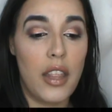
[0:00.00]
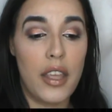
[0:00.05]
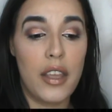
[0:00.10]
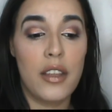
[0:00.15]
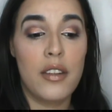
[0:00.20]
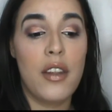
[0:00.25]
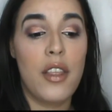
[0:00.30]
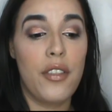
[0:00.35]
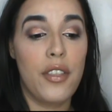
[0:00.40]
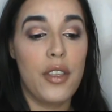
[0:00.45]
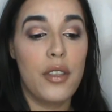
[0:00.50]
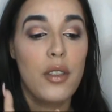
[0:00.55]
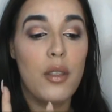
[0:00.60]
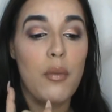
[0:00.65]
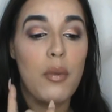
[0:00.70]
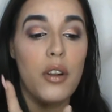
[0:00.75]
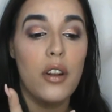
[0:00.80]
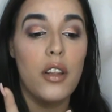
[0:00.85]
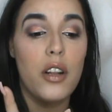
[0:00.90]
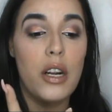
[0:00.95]
Like, another thing that
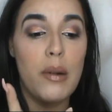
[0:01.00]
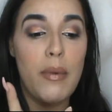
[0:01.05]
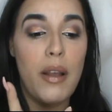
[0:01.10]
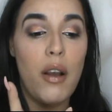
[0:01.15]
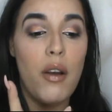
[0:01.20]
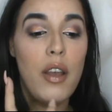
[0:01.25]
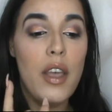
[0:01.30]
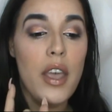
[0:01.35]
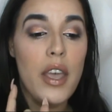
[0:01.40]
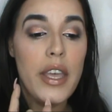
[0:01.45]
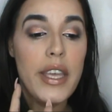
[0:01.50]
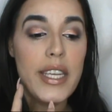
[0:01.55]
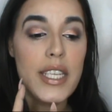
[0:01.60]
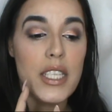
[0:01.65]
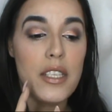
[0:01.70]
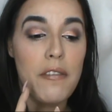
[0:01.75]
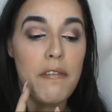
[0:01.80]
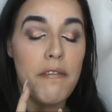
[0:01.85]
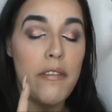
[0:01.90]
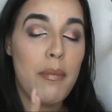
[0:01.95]
we're going to learn about
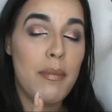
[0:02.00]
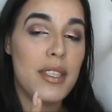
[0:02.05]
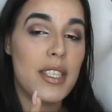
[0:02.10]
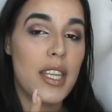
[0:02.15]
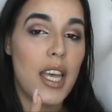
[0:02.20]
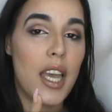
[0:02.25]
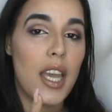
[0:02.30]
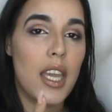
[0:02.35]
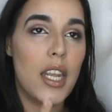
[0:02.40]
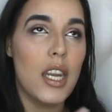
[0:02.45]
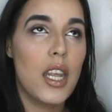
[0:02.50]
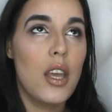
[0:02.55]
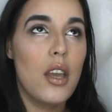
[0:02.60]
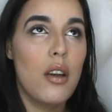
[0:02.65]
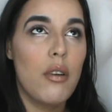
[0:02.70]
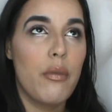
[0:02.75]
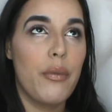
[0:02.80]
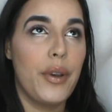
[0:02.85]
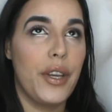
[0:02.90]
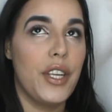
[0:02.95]
is femicide,
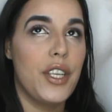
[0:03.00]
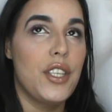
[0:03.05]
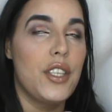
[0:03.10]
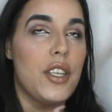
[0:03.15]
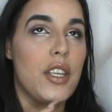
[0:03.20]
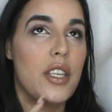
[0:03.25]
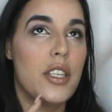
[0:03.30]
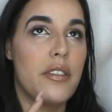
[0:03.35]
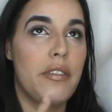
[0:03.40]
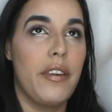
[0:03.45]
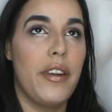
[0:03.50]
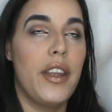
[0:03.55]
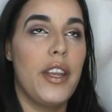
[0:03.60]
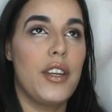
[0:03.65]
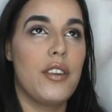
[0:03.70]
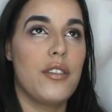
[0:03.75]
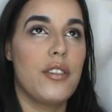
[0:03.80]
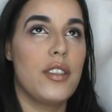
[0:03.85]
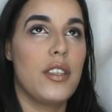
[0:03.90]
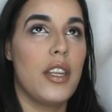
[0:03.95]
which is very
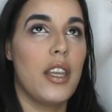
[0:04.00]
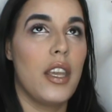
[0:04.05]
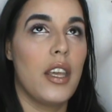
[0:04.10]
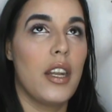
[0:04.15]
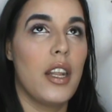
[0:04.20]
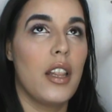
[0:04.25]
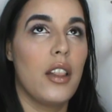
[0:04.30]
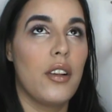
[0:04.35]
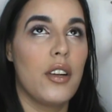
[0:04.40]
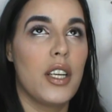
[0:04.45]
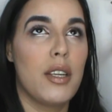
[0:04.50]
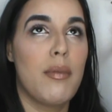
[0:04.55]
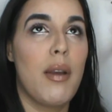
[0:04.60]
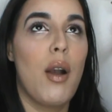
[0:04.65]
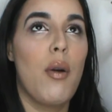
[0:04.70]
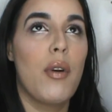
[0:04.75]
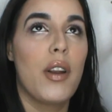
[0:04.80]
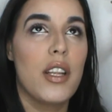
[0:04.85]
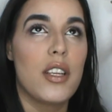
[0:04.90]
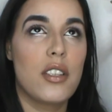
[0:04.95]
interesting, and I learned
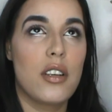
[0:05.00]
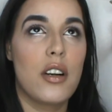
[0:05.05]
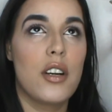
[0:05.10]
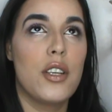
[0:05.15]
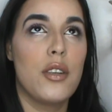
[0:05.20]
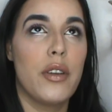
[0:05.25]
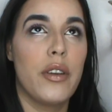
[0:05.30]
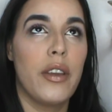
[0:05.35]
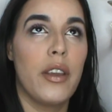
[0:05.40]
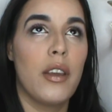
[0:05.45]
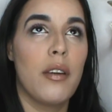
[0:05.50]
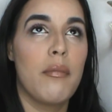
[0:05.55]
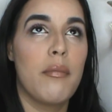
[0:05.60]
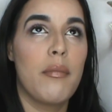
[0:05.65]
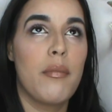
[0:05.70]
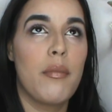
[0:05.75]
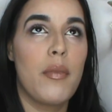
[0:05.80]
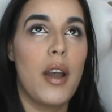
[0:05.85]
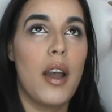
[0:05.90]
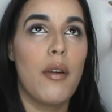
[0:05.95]
about when I started doing
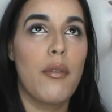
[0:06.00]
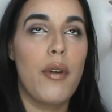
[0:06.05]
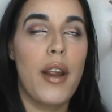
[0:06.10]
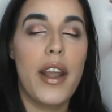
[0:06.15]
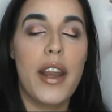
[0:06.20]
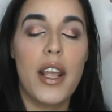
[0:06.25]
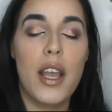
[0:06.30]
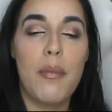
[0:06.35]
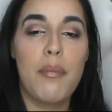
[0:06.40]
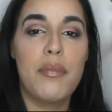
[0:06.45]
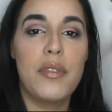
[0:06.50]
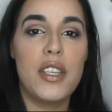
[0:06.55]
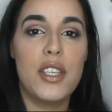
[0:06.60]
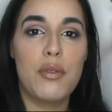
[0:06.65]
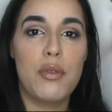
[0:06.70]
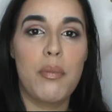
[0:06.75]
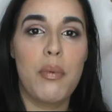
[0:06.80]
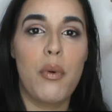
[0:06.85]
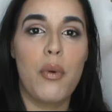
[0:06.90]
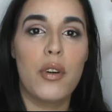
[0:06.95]
writing up
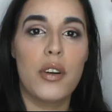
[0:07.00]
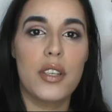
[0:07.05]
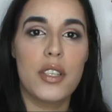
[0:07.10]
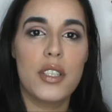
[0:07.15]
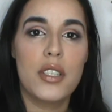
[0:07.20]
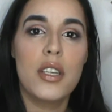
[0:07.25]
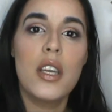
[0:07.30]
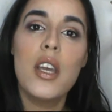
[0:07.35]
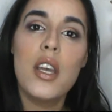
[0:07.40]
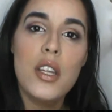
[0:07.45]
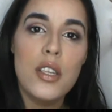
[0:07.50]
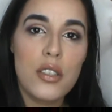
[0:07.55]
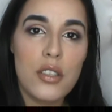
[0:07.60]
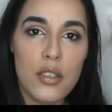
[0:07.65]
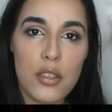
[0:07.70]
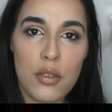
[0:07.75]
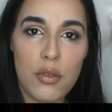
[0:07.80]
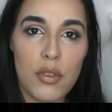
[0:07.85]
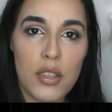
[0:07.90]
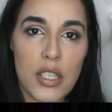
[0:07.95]
these reports
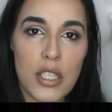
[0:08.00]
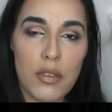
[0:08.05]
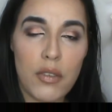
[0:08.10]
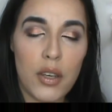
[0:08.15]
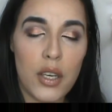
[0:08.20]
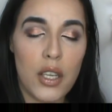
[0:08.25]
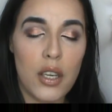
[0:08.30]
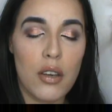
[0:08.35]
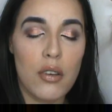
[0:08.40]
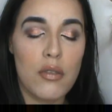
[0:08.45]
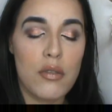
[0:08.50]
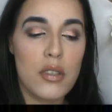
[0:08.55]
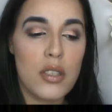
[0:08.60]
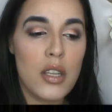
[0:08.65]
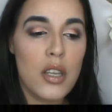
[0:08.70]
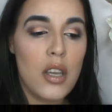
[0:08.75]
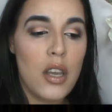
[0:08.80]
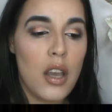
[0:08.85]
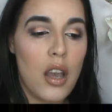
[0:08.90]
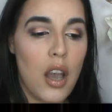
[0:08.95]
to do these videos.
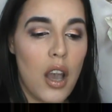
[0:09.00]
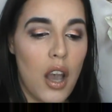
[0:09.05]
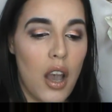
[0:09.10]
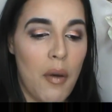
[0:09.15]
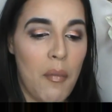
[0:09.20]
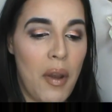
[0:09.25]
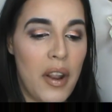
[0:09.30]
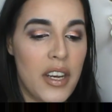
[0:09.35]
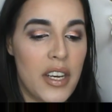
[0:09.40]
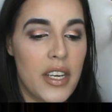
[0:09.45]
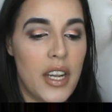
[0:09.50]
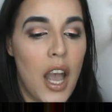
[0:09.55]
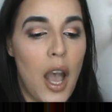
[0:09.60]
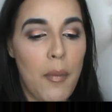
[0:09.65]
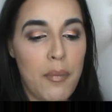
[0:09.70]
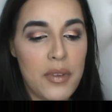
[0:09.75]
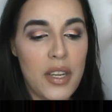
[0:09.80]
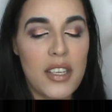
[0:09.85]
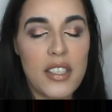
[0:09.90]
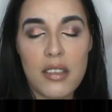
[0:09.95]
I need to
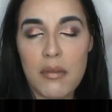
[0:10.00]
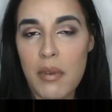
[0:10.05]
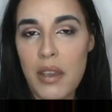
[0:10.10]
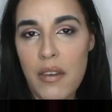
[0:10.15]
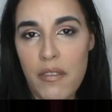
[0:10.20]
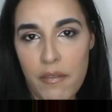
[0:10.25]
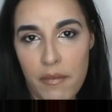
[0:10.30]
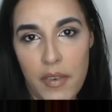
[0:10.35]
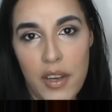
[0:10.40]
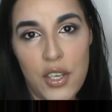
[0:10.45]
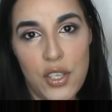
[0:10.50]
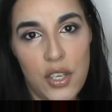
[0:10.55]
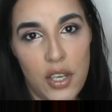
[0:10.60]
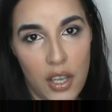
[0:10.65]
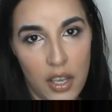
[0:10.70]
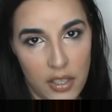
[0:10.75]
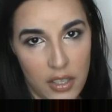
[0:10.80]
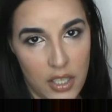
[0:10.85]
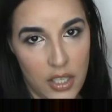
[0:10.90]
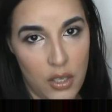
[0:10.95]
update some of my information
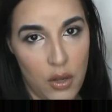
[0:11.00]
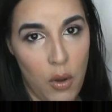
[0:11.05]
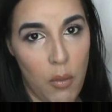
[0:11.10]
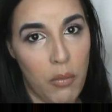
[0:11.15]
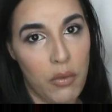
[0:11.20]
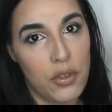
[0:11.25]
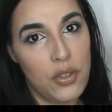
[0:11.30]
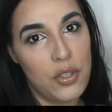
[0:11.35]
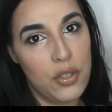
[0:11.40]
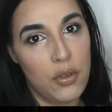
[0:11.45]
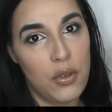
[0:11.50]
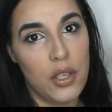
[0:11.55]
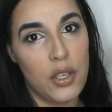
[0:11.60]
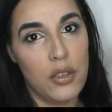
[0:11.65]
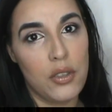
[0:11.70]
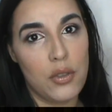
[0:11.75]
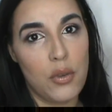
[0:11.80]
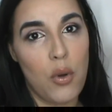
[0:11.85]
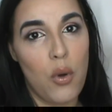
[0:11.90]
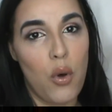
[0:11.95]
because it's almost 2
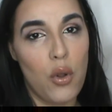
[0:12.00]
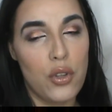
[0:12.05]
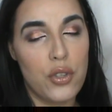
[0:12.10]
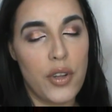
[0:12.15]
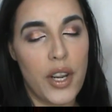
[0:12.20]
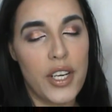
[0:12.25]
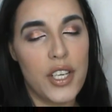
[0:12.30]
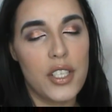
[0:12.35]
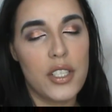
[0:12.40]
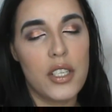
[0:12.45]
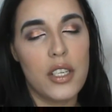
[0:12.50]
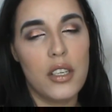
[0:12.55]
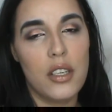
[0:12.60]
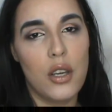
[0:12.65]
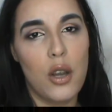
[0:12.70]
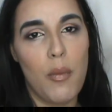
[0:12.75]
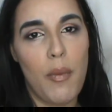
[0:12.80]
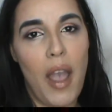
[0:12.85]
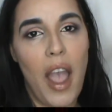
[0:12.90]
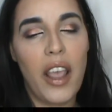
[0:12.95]
years old, so I just need to
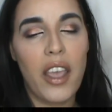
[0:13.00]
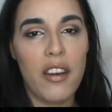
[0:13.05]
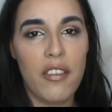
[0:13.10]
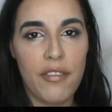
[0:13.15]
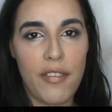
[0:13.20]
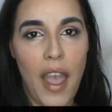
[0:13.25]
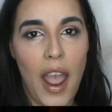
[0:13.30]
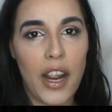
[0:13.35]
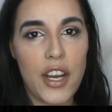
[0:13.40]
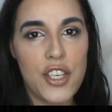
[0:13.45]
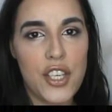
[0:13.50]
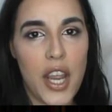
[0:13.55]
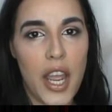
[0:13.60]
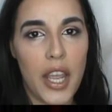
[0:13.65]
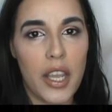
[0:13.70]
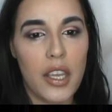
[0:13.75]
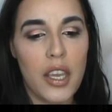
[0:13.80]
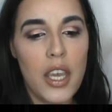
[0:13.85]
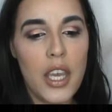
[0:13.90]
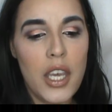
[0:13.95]
go back and fact
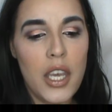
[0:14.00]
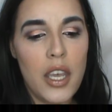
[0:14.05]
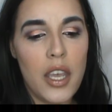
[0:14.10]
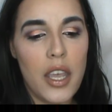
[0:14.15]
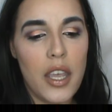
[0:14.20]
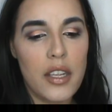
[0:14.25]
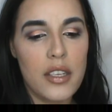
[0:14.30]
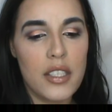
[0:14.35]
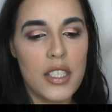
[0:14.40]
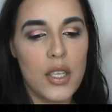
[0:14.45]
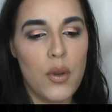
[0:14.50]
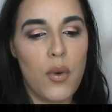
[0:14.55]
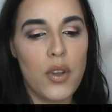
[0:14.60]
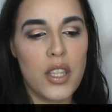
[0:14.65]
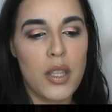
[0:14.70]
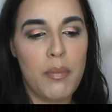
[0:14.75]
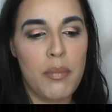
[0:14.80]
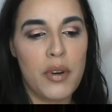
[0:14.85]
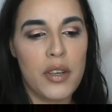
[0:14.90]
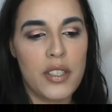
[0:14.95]
check and see
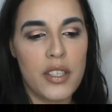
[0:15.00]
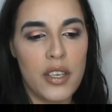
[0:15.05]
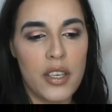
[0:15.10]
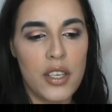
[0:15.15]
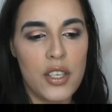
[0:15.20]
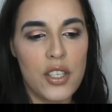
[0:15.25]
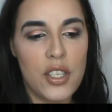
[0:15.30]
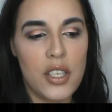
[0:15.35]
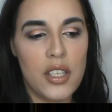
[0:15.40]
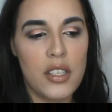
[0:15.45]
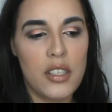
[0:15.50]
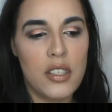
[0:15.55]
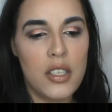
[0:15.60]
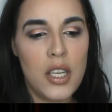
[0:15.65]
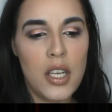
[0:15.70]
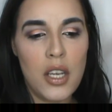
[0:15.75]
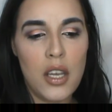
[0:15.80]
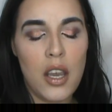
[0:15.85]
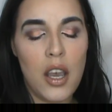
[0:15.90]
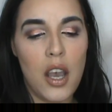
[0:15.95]
what the percentage is.
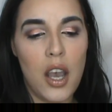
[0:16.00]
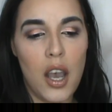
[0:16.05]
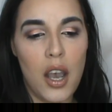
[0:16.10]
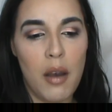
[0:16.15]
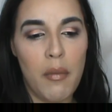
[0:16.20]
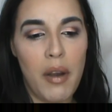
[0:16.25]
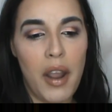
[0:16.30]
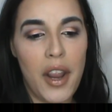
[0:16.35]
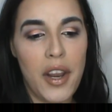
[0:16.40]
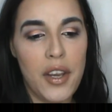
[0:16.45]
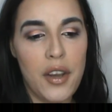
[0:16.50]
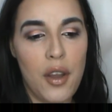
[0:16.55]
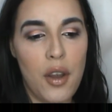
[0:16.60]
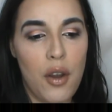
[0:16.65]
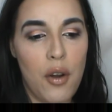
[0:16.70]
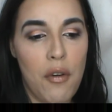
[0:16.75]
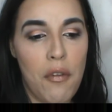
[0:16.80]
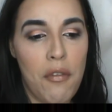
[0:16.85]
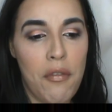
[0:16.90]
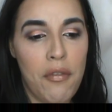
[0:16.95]
I
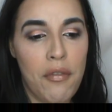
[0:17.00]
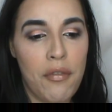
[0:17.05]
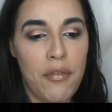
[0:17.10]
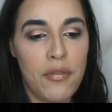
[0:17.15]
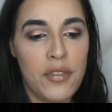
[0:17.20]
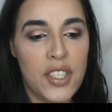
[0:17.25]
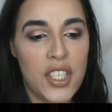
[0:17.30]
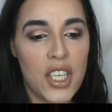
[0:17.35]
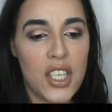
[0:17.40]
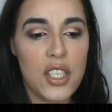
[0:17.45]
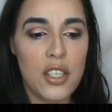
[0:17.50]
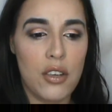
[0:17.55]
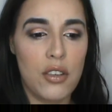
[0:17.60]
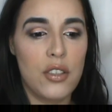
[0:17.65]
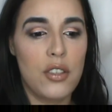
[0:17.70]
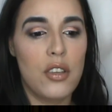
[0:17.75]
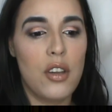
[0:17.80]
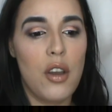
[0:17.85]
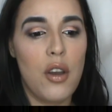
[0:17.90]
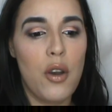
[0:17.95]
know 6
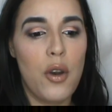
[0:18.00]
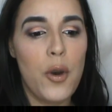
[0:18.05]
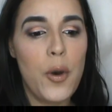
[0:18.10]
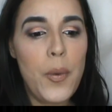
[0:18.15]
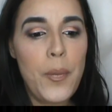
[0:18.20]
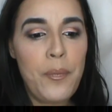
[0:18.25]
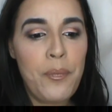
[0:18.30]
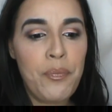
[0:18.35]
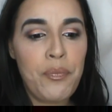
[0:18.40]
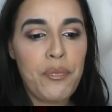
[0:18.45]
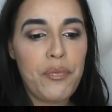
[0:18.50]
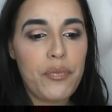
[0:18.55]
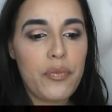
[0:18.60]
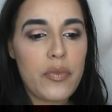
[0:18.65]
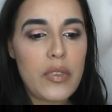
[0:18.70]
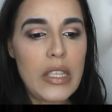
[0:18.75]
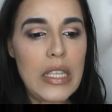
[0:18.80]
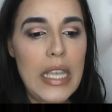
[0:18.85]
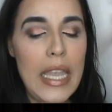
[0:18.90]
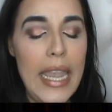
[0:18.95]
years ago,
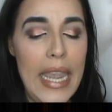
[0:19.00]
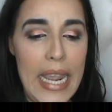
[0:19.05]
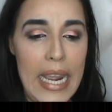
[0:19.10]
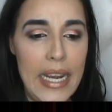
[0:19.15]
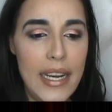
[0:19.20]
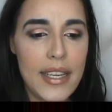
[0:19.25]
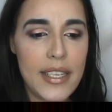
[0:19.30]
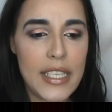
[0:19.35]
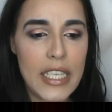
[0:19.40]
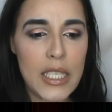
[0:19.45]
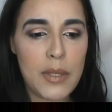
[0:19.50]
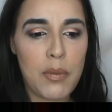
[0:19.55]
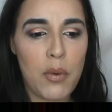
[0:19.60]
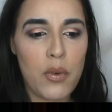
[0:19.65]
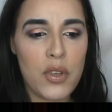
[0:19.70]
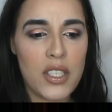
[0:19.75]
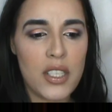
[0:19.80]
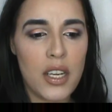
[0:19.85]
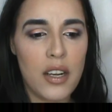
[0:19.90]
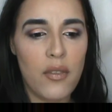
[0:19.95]

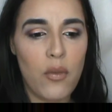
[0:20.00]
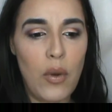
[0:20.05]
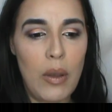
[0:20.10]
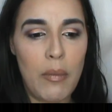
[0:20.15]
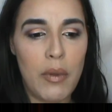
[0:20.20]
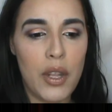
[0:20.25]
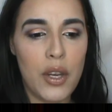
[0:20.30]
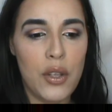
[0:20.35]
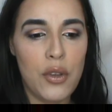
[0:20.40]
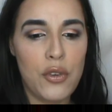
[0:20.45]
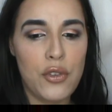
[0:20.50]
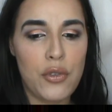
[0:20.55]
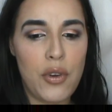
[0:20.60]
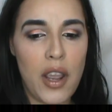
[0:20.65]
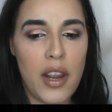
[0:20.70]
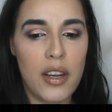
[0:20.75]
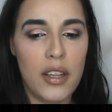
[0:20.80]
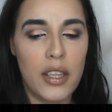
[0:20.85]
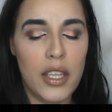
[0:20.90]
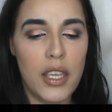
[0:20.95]
86% of women who
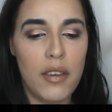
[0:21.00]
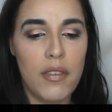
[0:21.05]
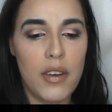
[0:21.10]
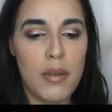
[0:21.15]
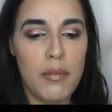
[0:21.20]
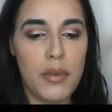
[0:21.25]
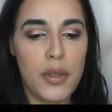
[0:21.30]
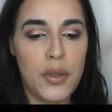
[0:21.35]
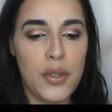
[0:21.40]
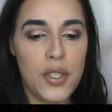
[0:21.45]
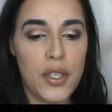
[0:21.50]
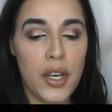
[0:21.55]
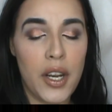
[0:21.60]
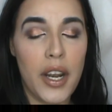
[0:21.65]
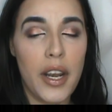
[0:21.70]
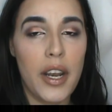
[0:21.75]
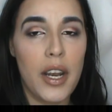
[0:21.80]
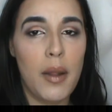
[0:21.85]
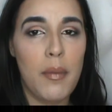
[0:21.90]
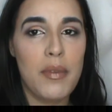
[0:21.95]
tried to leave an abuser
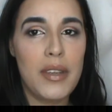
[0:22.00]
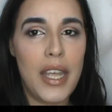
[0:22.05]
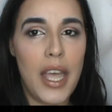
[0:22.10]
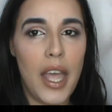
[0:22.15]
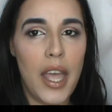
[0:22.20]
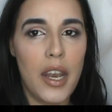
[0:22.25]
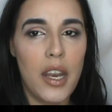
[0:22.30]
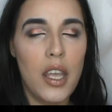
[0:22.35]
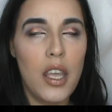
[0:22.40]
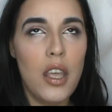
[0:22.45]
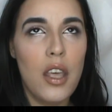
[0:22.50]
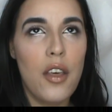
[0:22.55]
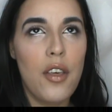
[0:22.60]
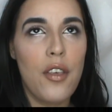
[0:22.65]
ended up dead.